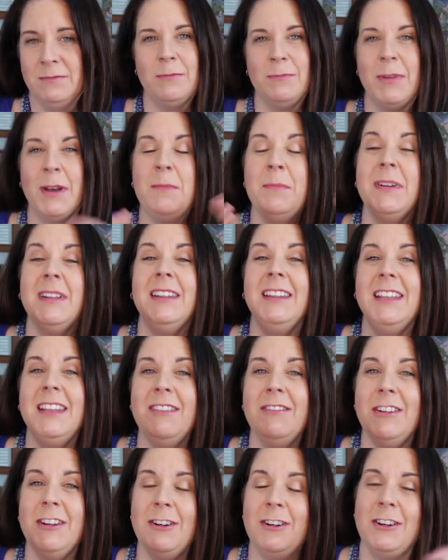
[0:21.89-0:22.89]
But
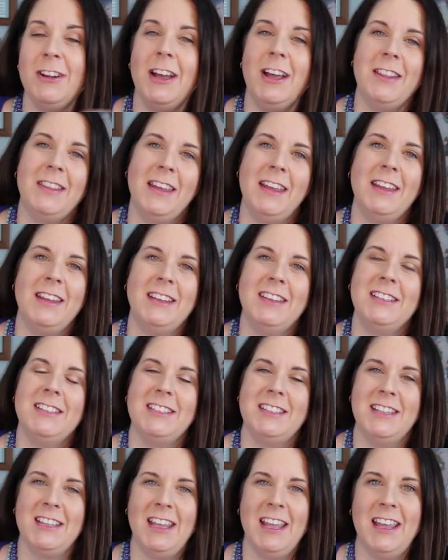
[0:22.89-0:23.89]
believe it or not, that
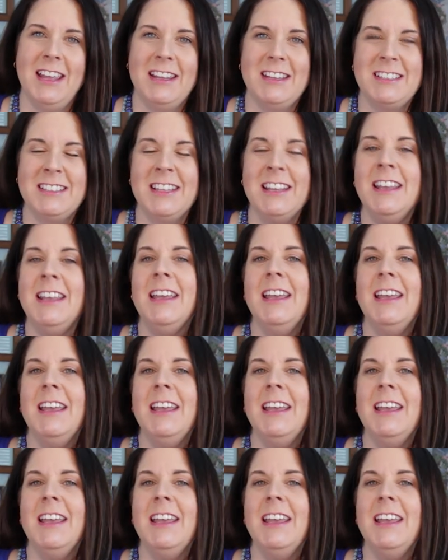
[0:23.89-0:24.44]
is the case.